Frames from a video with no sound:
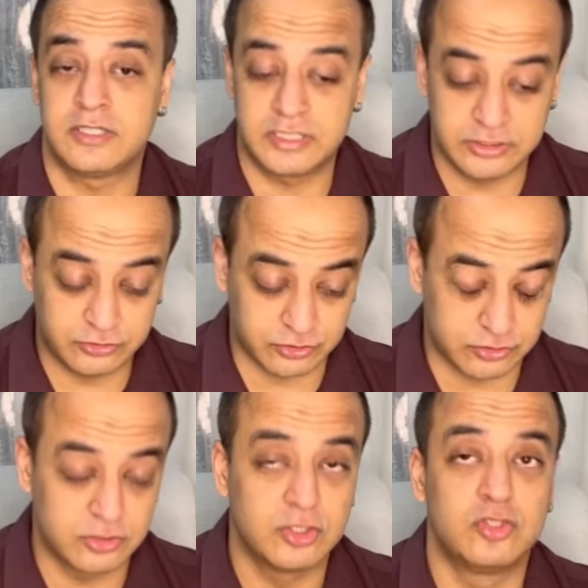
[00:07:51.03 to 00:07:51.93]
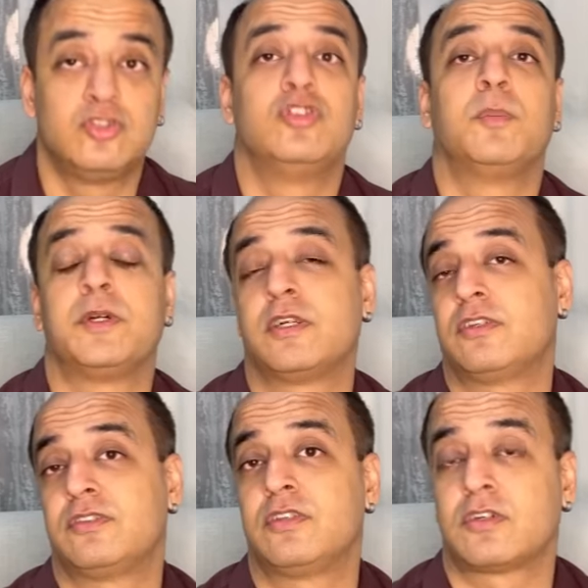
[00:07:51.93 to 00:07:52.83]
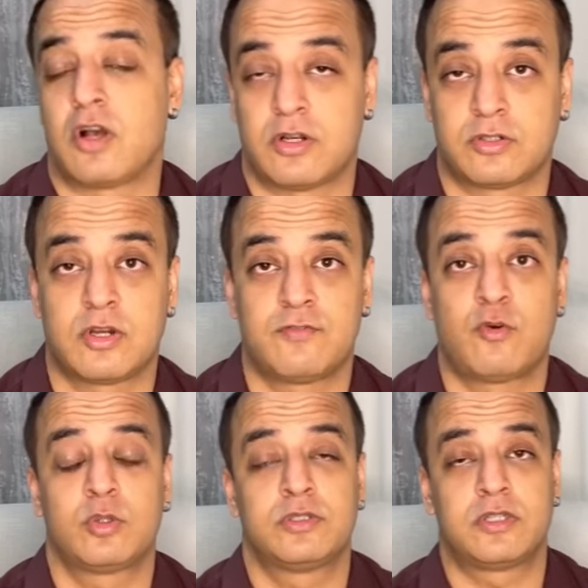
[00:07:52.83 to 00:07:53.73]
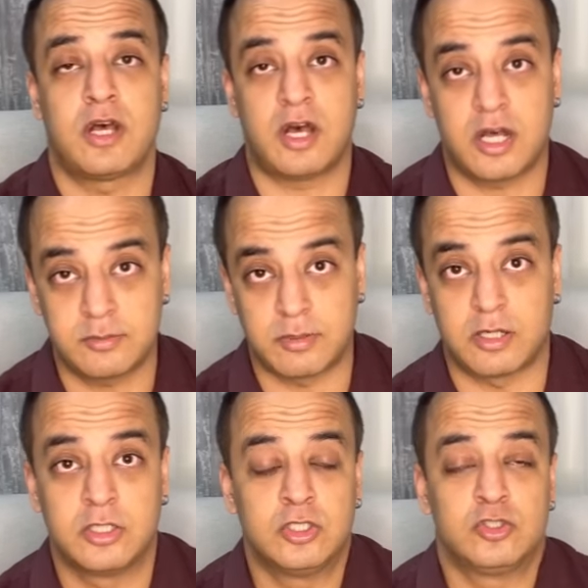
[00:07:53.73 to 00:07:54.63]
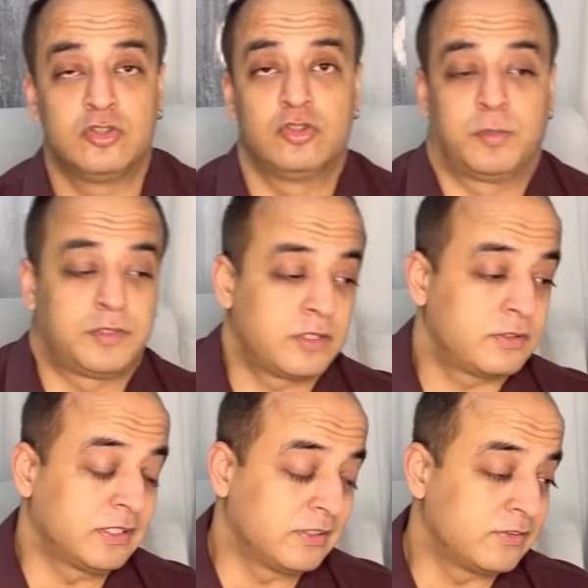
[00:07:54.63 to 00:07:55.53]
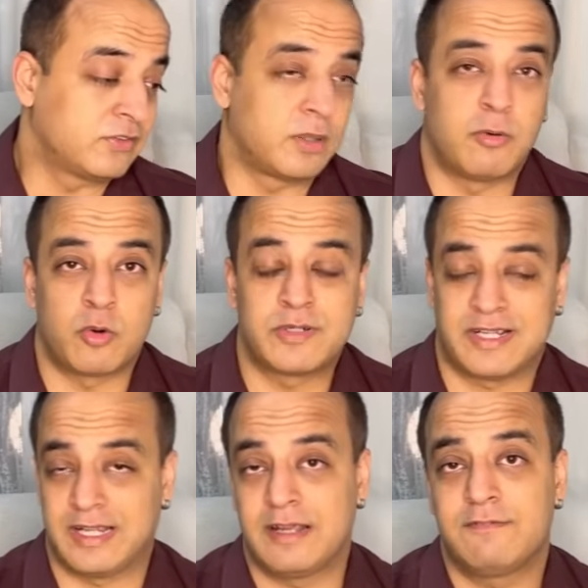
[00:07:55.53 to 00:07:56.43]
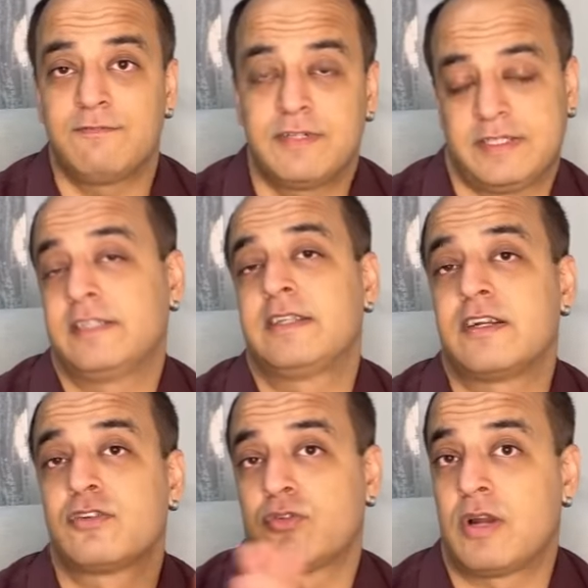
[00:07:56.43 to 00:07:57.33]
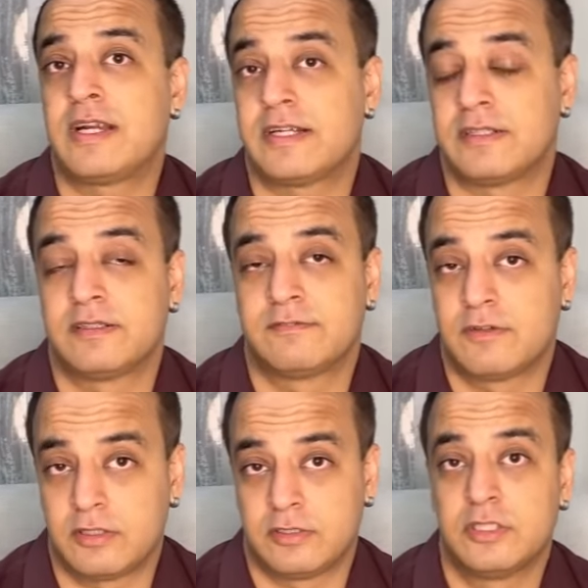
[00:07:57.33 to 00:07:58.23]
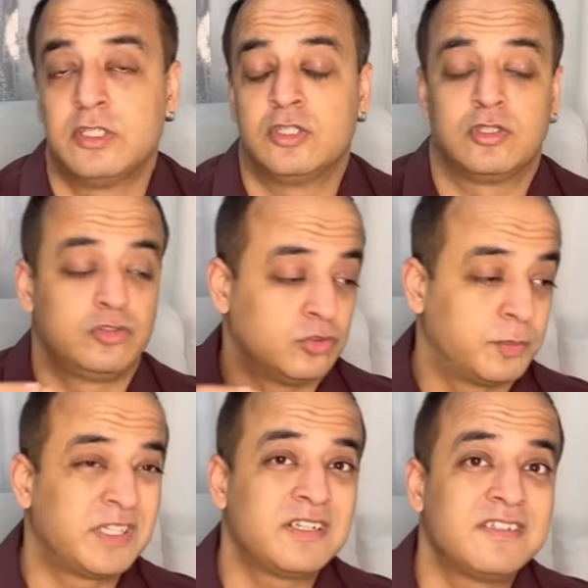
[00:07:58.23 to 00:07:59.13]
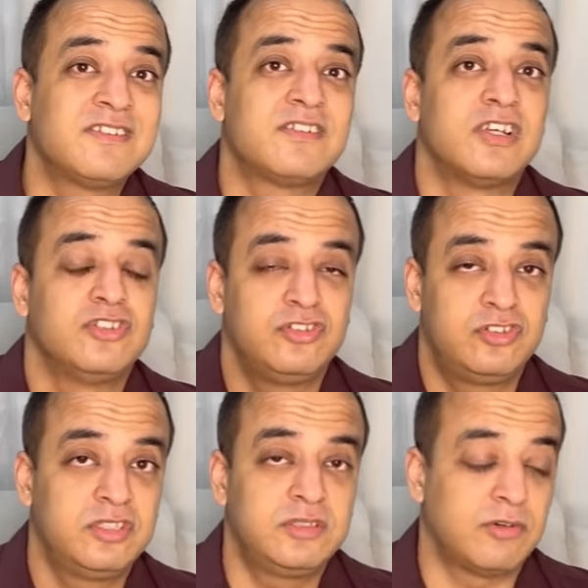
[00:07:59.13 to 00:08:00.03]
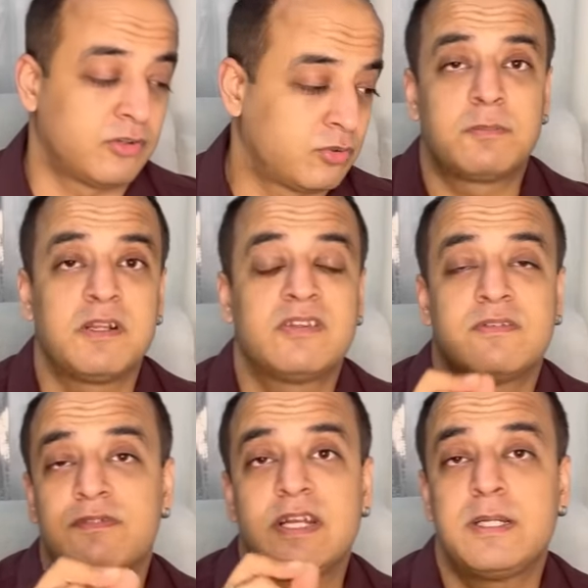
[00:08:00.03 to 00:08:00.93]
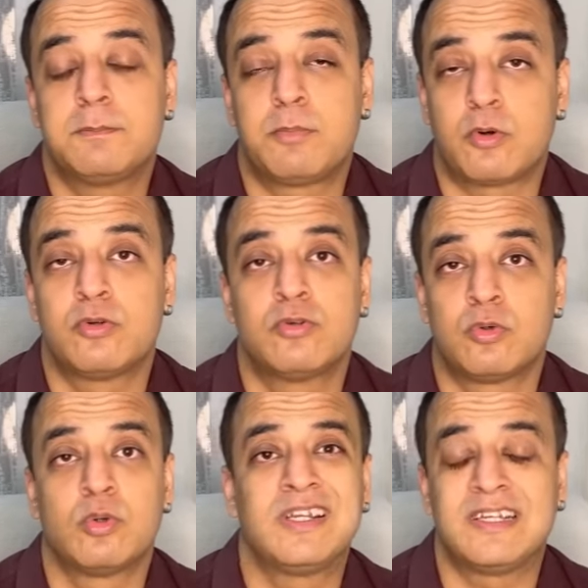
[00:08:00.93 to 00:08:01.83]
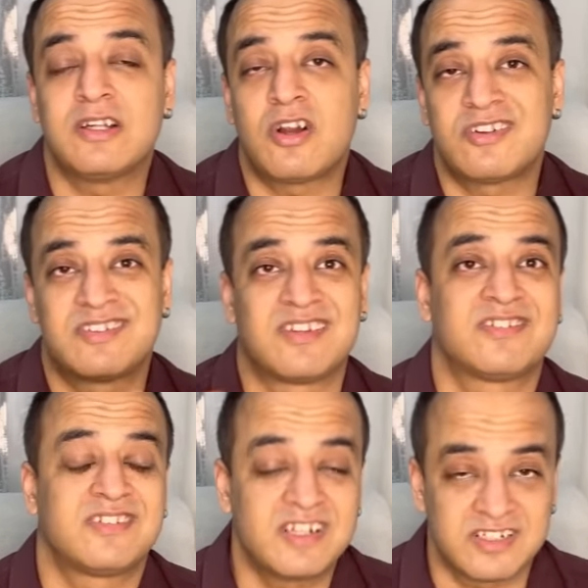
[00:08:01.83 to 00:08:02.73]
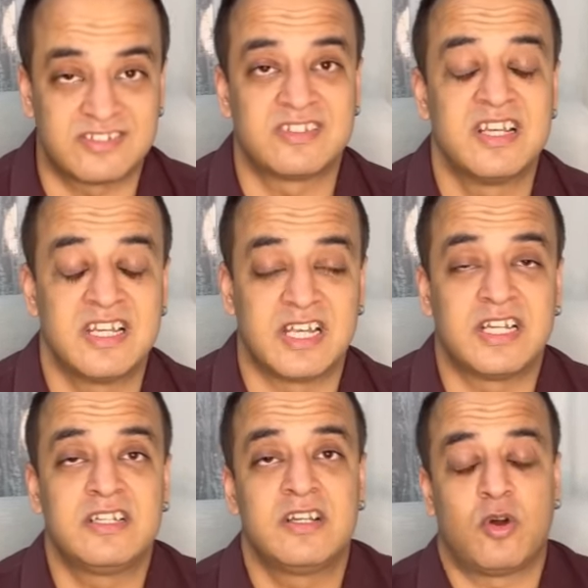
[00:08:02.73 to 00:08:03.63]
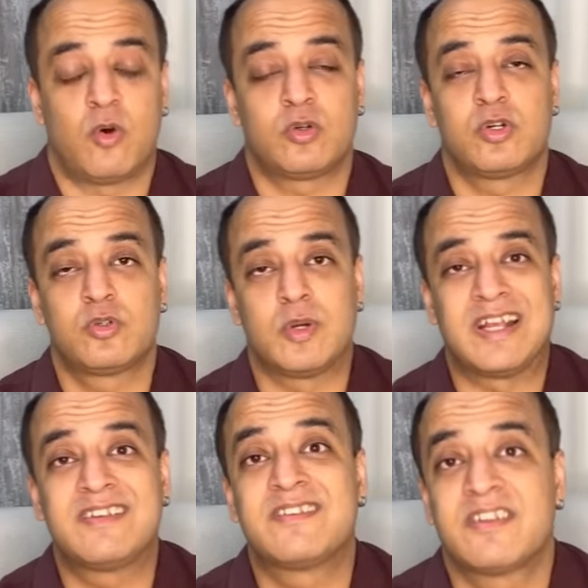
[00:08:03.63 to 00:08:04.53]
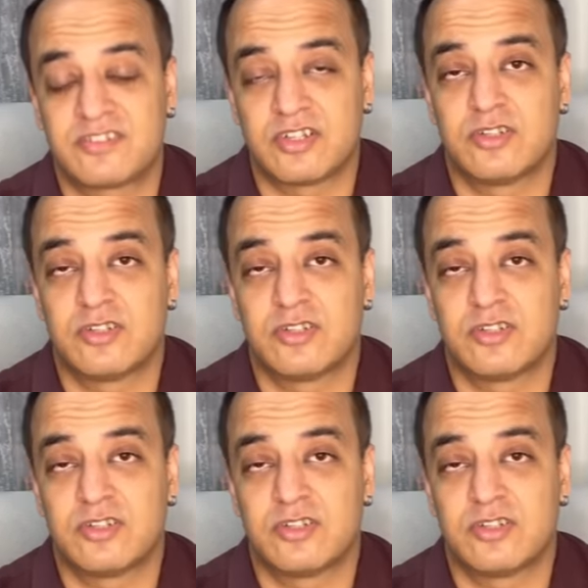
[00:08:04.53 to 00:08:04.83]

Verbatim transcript: teacher. Jupiter is the karaka for dharma. Jupiter is about everything that is right in the world. Jupiter is jiva, so plays a very important role in our sustenance in order to exist in